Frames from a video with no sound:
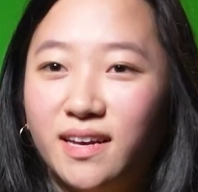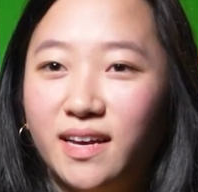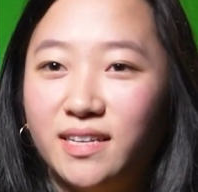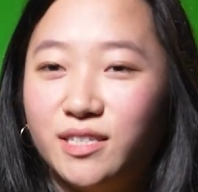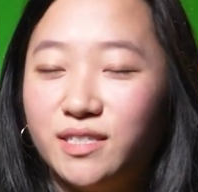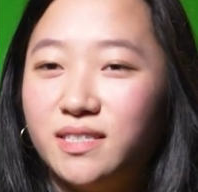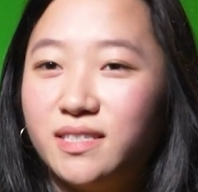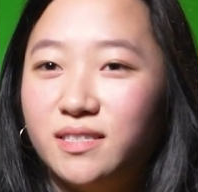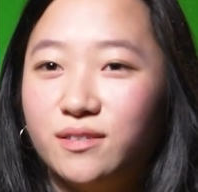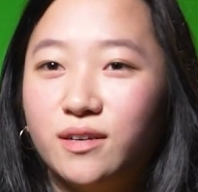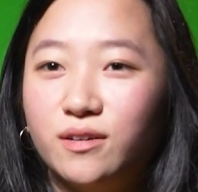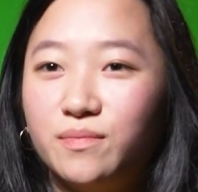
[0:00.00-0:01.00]
and just,
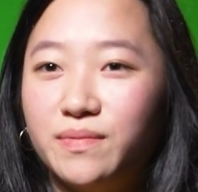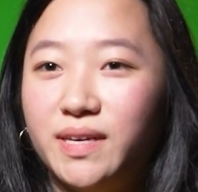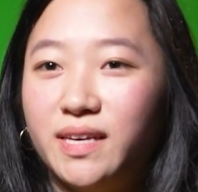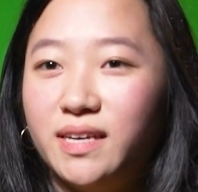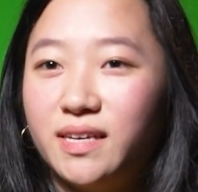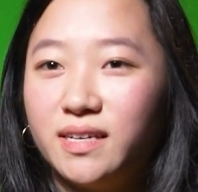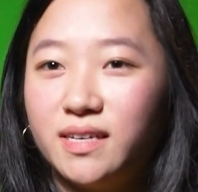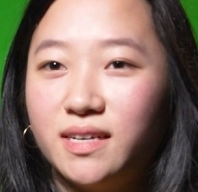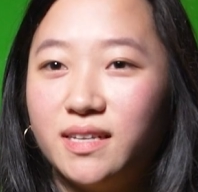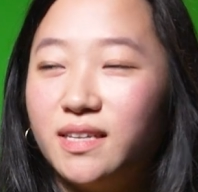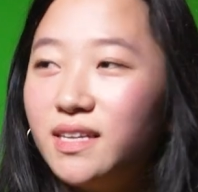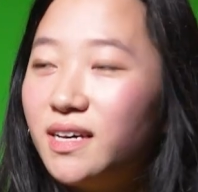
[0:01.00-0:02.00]
you know, be
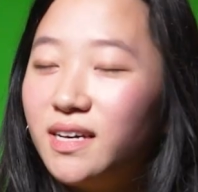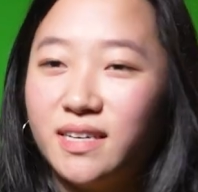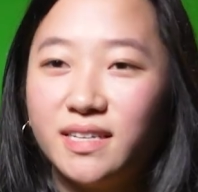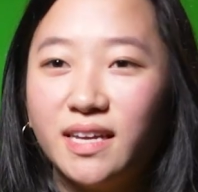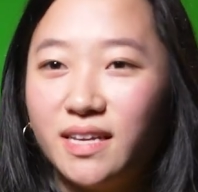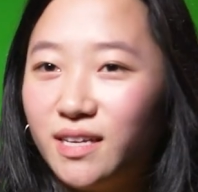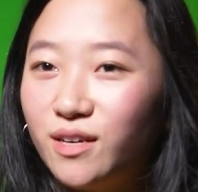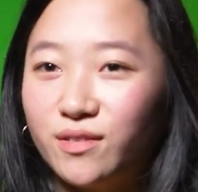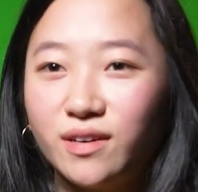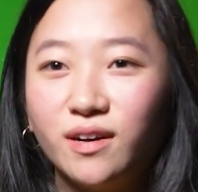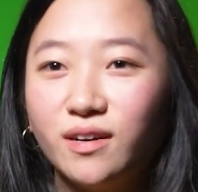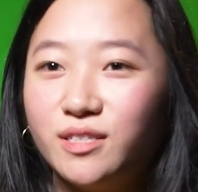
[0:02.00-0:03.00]
in the, you know,
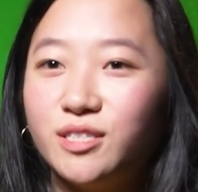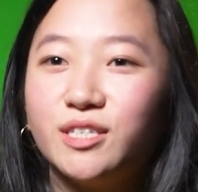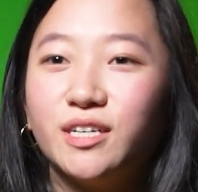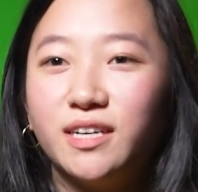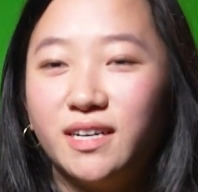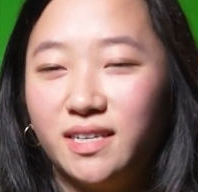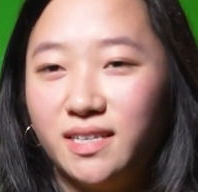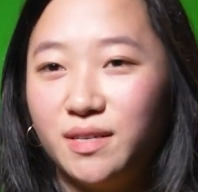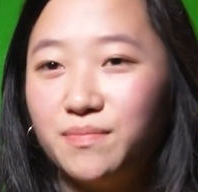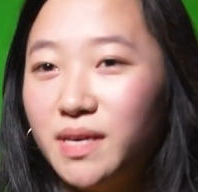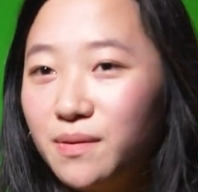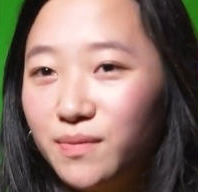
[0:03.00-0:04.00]
the culture and the
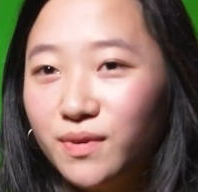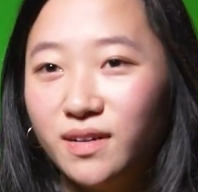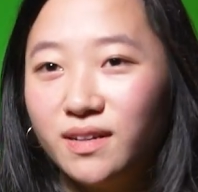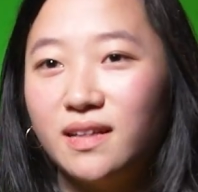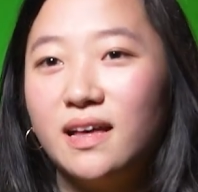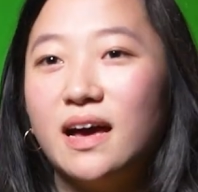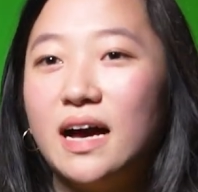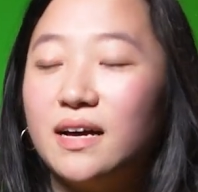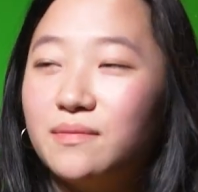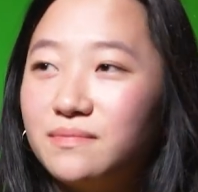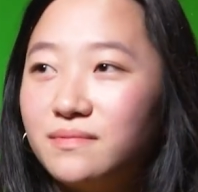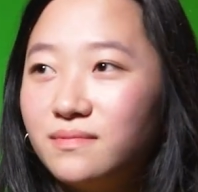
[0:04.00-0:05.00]
people.
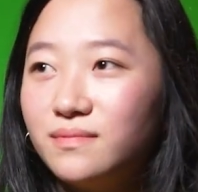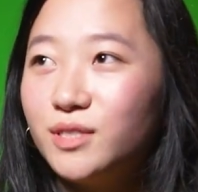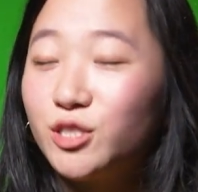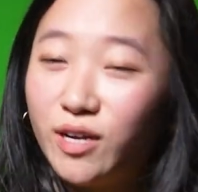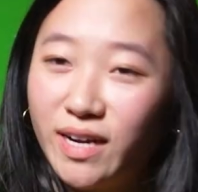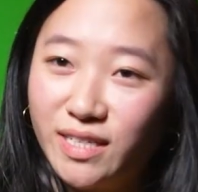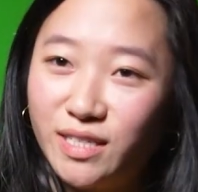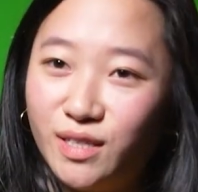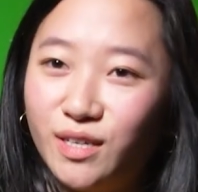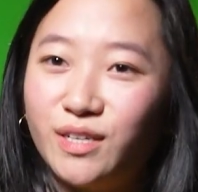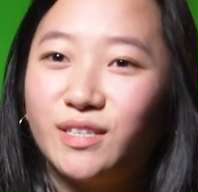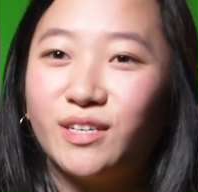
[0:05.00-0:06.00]
I'm trying to
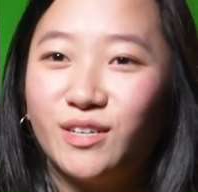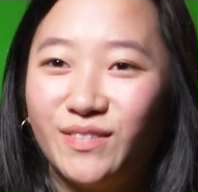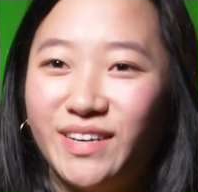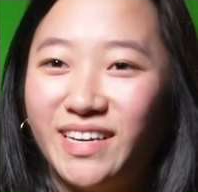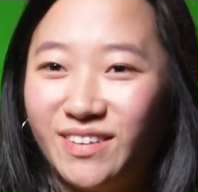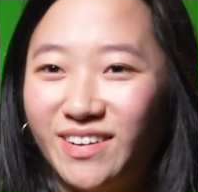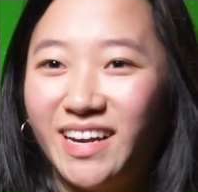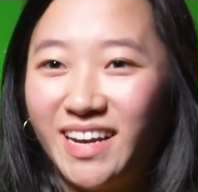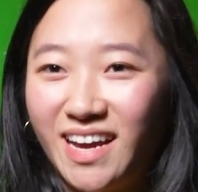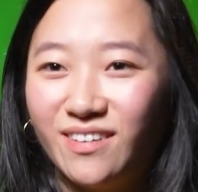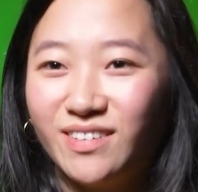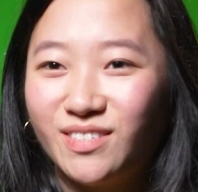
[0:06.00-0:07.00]
learn Korean right
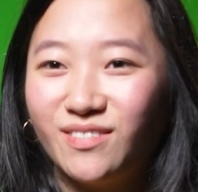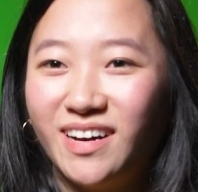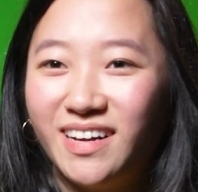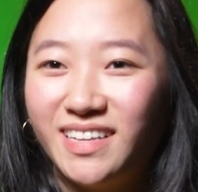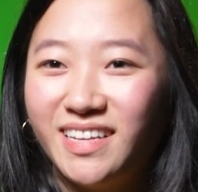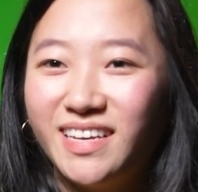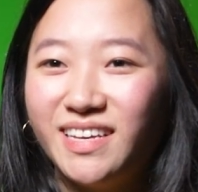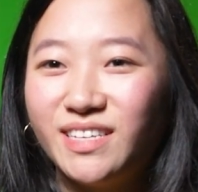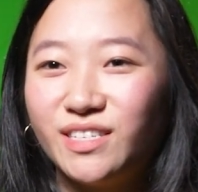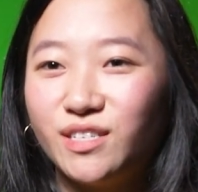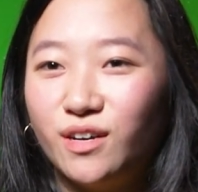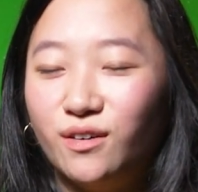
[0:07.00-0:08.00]
now as well.
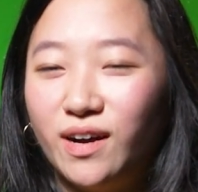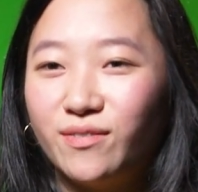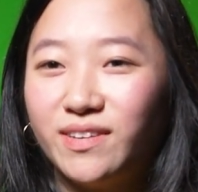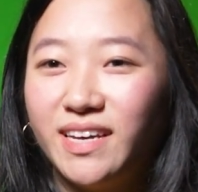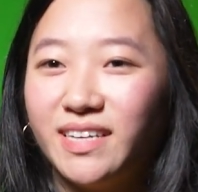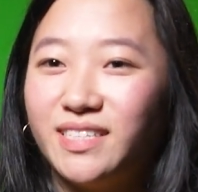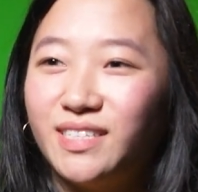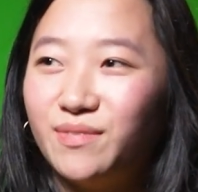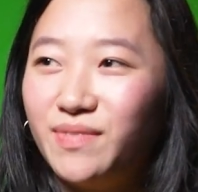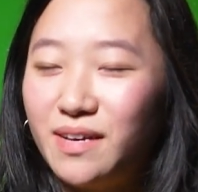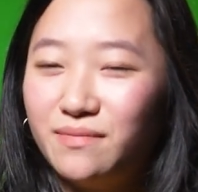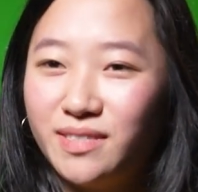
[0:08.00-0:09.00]
So I would like to
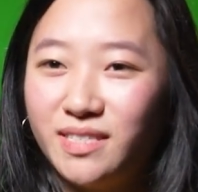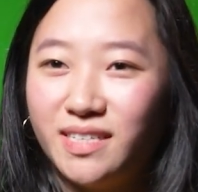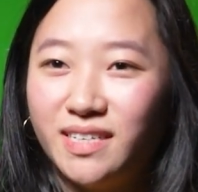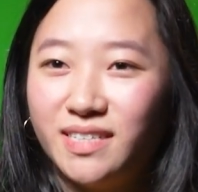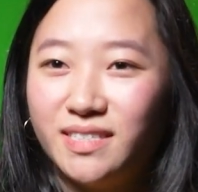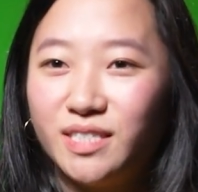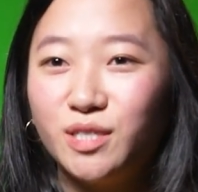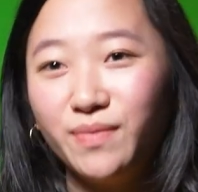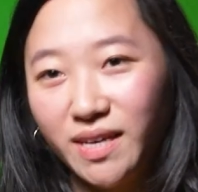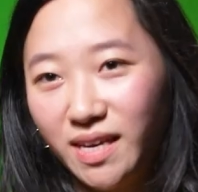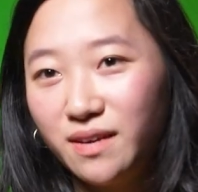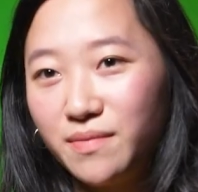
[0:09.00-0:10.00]
be able to
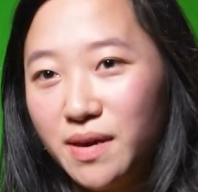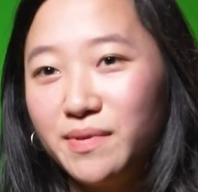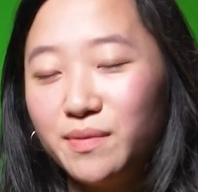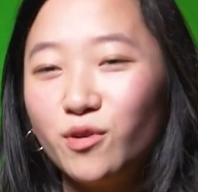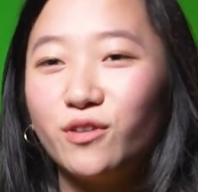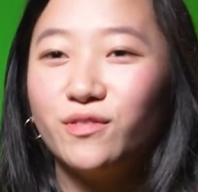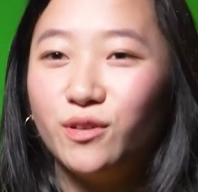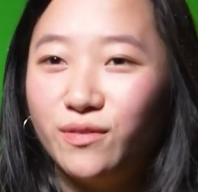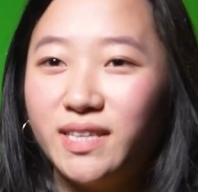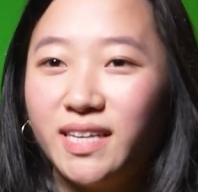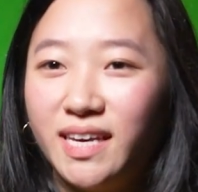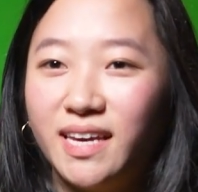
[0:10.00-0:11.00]
speak it maybe more
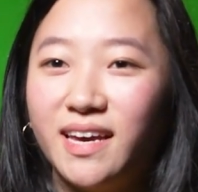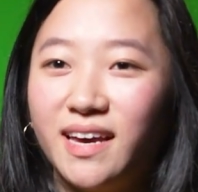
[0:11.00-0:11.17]
fluently